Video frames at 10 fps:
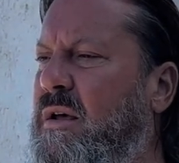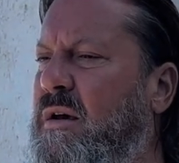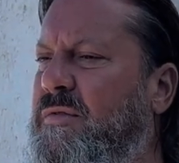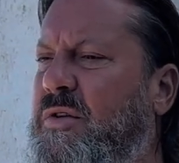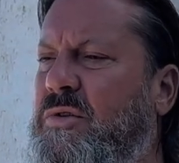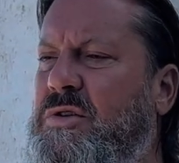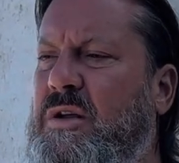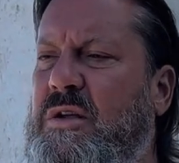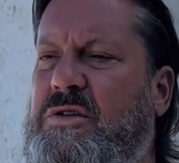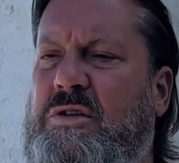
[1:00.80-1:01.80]
of using
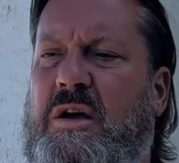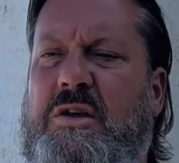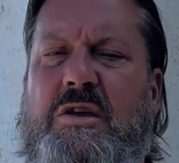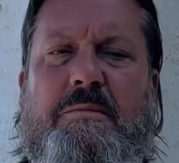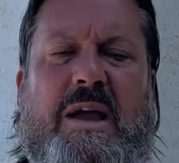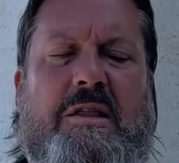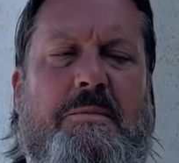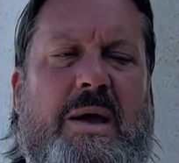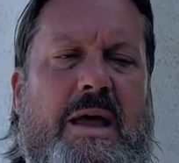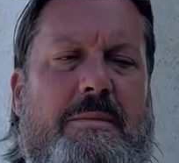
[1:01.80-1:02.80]
us. Uh, you can make the
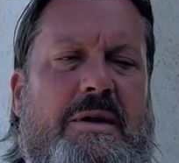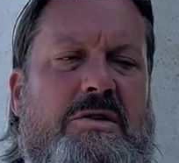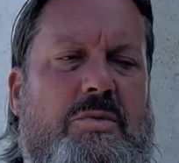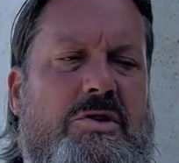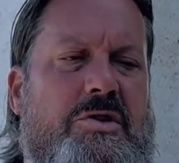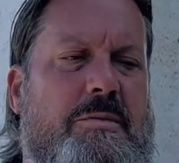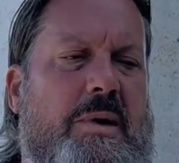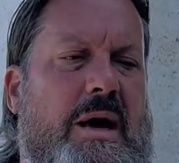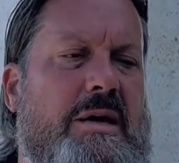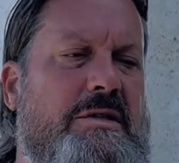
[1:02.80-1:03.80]
payments once you
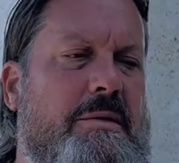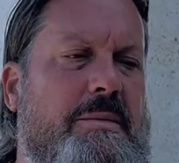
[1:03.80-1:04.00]
deposit,